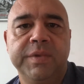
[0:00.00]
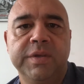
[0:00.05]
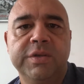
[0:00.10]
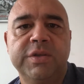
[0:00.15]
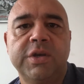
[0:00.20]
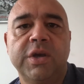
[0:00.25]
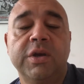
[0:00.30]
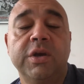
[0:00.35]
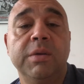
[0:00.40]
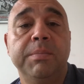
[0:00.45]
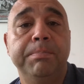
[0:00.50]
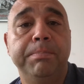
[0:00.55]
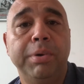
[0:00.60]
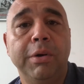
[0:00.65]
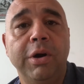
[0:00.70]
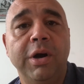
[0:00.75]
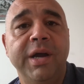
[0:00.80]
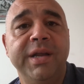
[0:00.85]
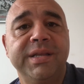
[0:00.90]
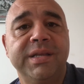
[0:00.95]
So
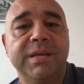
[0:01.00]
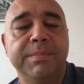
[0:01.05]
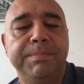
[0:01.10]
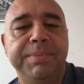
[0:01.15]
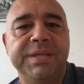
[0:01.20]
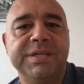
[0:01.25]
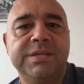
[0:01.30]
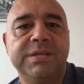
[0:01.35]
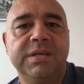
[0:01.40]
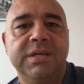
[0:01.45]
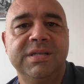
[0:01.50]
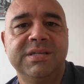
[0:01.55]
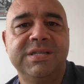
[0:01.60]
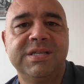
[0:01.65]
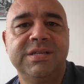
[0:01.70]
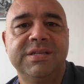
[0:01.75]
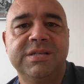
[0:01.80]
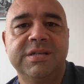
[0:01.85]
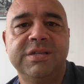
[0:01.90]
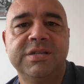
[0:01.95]
combine
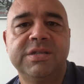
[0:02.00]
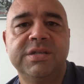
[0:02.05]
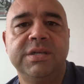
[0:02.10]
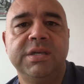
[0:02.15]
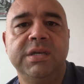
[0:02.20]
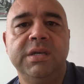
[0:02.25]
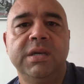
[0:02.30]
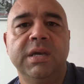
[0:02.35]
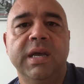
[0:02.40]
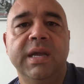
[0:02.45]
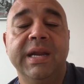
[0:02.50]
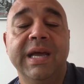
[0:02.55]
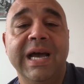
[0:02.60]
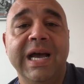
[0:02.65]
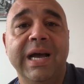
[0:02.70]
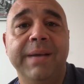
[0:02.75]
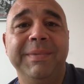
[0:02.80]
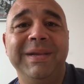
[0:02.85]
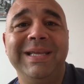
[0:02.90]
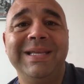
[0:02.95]
consistency and
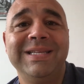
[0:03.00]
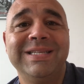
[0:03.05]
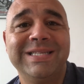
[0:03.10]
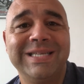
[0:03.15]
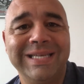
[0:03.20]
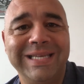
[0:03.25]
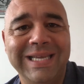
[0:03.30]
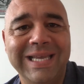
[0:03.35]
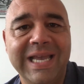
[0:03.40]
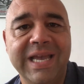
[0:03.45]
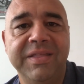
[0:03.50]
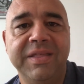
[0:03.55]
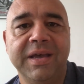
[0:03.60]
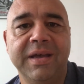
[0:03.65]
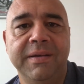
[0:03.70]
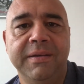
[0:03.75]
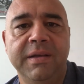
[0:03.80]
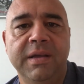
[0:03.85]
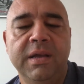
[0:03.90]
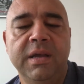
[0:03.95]
harmony
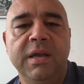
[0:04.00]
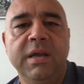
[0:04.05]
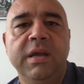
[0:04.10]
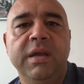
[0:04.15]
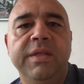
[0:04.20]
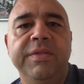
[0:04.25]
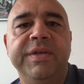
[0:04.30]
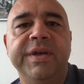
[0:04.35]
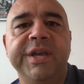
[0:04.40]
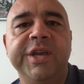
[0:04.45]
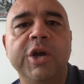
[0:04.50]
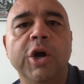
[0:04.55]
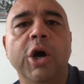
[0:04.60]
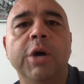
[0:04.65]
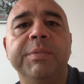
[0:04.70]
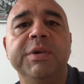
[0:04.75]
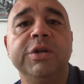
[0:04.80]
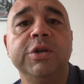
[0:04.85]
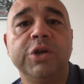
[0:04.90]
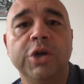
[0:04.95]
together. Their
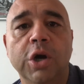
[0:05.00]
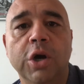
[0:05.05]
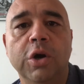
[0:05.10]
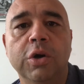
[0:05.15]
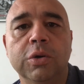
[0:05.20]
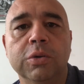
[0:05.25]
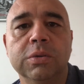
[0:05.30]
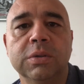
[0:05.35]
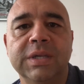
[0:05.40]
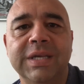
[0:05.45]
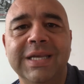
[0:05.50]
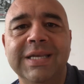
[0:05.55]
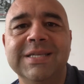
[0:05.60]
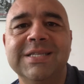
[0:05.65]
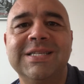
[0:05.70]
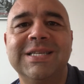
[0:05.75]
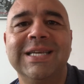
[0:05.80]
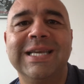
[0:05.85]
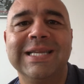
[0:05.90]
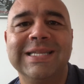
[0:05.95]
common goal
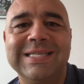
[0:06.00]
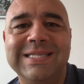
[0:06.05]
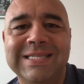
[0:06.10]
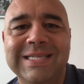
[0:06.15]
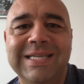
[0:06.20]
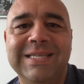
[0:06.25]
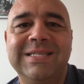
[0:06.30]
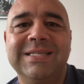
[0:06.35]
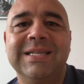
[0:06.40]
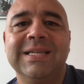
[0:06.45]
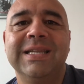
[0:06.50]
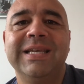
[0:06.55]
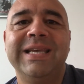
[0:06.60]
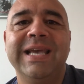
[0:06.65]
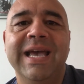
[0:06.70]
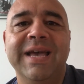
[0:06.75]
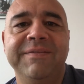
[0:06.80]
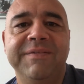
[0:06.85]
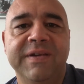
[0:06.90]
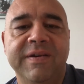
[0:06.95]
is to consistently
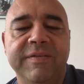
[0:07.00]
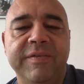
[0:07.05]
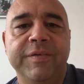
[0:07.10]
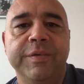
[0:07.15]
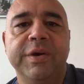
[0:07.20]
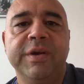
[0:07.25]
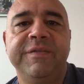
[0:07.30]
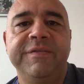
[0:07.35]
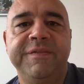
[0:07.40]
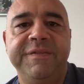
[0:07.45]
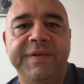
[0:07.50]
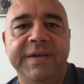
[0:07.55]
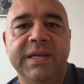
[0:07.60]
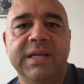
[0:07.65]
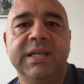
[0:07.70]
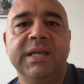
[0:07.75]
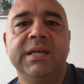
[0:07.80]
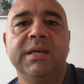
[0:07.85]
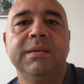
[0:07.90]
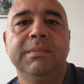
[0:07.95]
have everyone
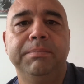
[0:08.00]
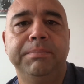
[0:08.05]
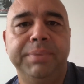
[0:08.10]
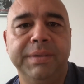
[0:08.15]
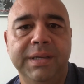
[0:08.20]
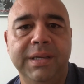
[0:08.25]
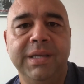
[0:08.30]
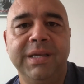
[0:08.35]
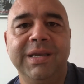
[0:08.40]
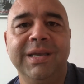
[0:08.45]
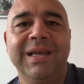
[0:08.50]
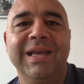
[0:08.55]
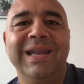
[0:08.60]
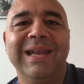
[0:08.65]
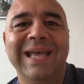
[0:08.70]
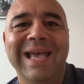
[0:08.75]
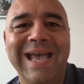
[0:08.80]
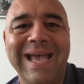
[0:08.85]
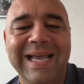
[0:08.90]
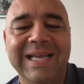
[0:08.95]
feeling, being,
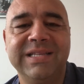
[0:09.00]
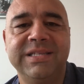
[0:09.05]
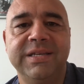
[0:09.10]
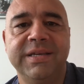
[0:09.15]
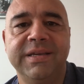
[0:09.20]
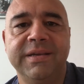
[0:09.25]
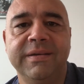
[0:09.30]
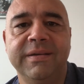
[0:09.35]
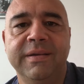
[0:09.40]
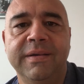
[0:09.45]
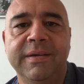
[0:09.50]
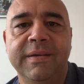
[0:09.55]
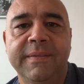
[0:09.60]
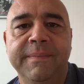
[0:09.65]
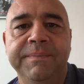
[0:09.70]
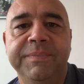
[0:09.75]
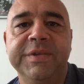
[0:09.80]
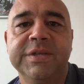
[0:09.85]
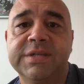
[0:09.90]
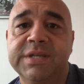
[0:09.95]
and acting
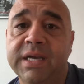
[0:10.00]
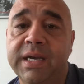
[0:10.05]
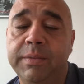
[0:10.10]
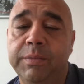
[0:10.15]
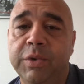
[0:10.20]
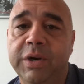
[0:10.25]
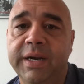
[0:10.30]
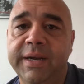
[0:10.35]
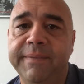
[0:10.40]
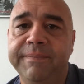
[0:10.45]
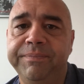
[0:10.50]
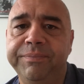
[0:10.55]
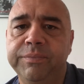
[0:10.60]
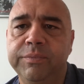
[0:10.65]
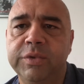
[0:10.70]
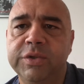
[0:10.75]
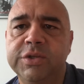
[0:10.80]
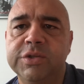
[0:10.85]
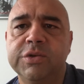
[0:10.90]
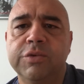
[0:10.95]
the same way,
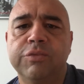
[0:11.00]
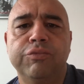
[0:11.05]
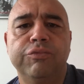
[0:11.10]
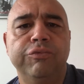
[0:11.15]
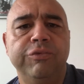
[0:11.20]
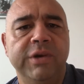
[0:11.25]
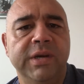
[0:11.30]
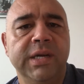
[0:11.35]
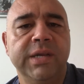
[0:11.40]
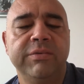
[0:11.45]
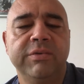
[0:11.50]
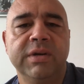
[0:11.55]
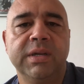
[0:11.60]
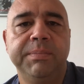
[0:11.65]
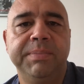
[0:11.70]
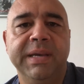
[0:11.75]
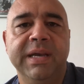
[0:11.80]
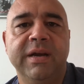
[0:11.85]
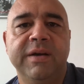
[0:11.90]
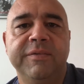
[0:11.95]
which is a really, really
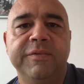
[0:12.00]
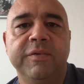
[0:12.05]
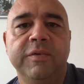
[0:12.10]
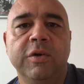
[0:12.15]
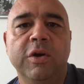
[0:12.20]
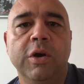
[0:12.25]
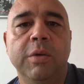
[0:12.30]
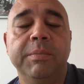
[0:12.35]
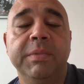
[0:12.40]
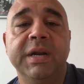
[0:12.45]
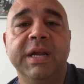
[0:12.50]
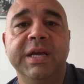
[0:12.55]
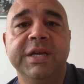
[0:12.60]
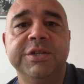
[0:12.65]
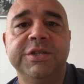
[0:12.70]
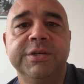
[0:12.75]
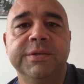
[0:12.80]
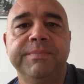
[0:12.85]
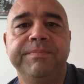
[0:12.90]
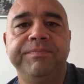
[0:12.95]
powerful
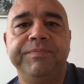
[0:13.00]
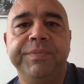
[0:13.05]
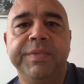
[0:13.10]
combination.